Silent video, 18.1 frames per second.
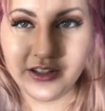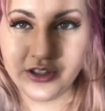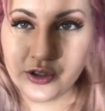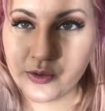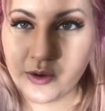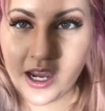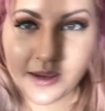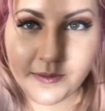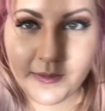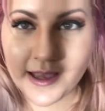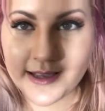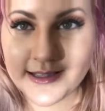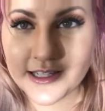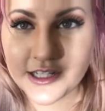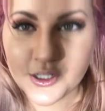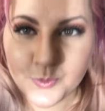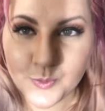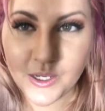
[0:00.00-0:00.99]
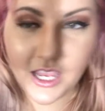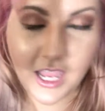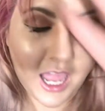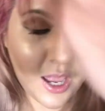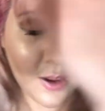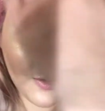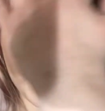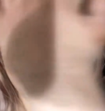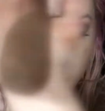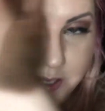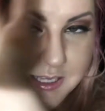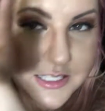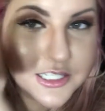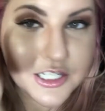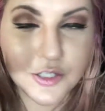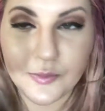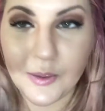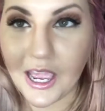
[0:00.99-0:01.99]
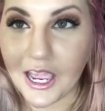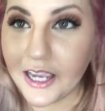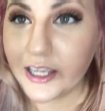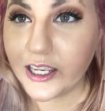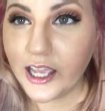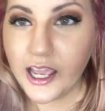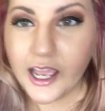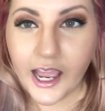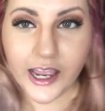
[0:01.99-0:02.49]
Direct message me. I will message back.